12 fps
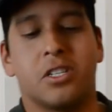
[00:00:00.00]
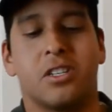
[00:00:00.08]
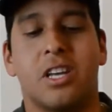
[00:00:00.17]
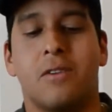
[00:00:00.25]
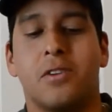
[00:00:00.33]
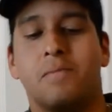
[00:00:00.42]

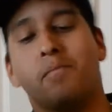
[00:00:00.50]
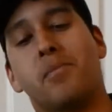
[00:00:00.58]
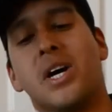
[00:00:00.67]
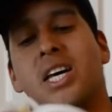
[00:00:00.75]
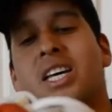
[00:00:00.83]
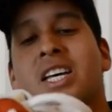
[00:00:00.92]
that one,
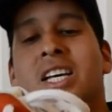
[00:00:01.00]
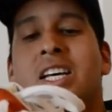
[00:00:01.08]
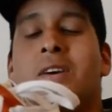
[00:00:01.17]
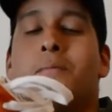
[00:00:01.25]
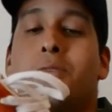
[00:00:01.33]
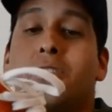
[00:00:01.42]
but
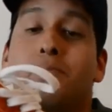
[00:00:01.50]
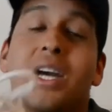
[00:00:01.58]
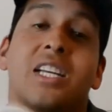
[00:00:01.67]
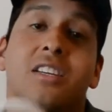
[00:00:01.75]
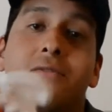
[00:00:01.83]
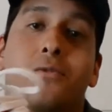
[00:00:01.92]

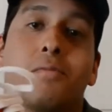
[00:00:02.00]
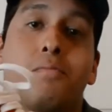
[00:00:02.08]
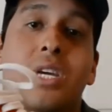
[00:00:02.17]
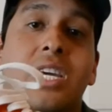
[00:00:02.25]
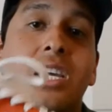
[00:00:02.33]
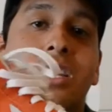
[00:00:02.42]
perspective would
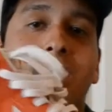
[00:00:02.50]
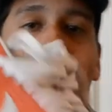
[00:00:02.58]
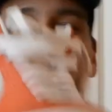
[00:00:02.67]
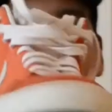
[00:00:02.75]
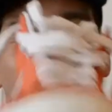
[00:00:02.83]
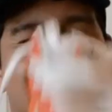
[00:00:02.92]
be
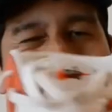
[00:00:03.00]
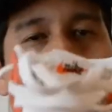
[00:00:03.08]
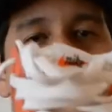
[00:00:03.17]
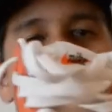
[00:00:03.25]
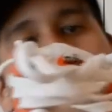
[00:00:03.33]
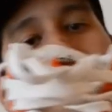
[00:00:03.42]
the
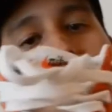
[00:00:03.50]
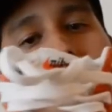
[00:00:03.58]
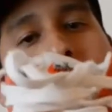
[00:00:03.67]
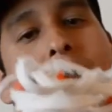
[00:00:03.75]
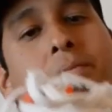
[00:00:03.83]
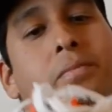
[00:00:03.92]
Nike
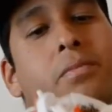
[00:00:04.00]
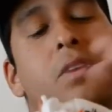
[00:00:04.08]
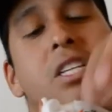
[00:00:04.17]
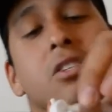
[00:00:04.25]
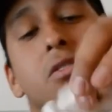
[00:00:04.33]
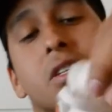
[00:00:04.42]
Blazer,
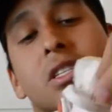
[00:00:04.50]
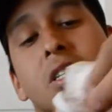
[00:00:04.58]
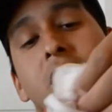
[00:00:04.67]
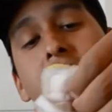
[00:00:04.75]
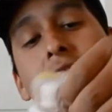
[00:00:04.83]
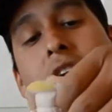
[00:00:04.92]
as you can see
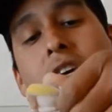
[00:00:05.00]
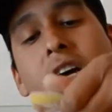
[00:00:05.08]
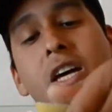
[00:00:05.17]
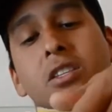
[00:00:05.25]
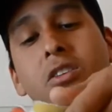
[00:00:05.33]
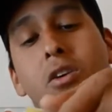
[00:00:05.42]
here.
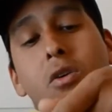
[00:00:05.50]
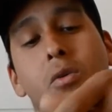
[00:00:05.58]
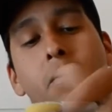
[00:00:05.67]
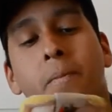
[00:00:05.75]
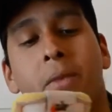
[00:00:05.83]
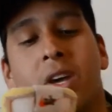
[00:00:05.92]
And
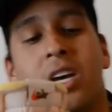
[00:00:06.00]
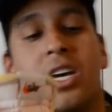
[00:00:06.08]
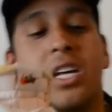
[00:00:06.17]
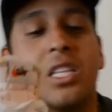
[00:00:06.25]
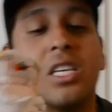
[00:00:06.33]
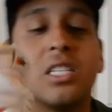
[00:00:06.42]
so
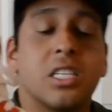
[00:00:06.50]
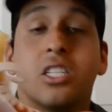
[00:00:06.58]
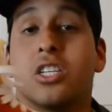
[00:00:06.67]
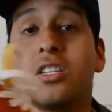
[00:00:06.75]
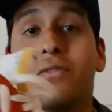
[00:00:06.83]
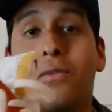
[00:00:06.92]
this is
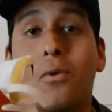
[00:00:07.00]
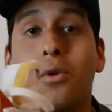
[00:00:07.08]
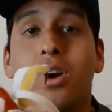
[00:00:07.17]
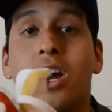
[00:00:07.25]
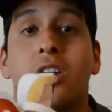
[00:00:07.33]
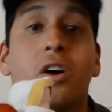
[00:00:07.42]
just
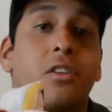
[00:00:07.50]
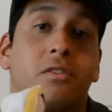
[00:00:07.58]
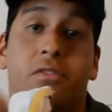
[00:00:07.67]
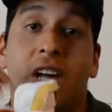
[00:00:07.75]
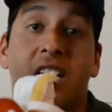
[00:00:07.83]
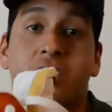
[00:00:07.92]
for another
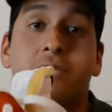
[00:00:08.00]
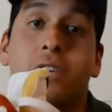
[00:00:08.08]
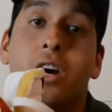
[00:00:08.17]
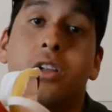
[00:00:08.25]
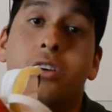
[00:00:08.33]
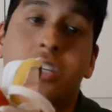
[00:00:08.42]
flash of
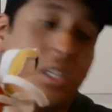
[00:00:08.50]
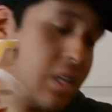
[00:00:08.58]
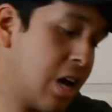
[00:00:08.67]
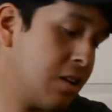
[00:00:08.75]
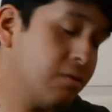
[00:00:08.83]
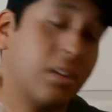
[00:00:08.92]
color, just
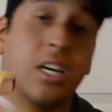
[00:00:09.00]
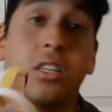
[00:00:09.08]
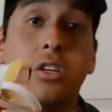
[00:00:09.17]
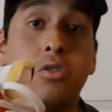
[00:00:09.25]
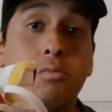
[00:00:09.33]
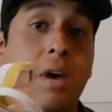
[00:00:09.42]
kind of like
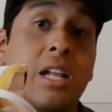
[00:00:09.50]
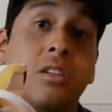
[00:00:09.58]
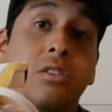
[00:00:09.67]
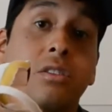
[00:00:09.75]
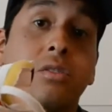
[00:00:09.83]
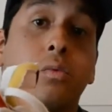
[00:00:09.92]
the New
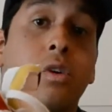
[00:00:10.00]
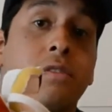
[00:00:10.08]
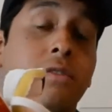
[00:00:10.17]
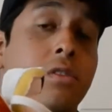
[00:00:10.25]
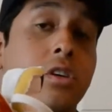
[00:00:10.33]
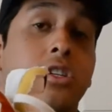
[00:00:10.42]
Balances were
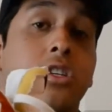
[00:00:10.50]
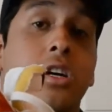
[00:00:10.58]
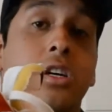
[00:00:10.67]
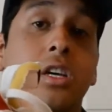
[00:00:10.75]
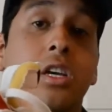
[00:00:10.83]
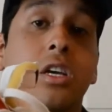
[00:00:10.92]
for the
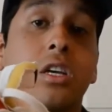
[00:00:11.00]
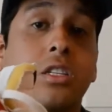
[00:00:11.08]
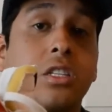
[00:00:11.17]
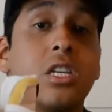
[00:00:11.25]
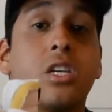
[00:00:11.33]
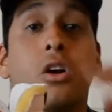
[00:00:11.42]
chunky
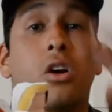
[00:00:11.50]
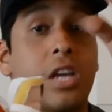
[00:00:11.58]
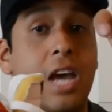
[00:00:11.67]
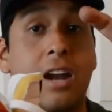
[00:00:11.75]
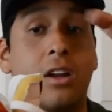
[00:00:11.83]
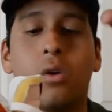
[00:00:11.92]
sneaker
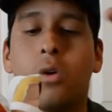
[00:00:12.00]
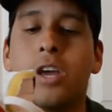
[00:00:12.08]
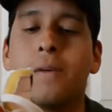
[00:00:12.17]
category.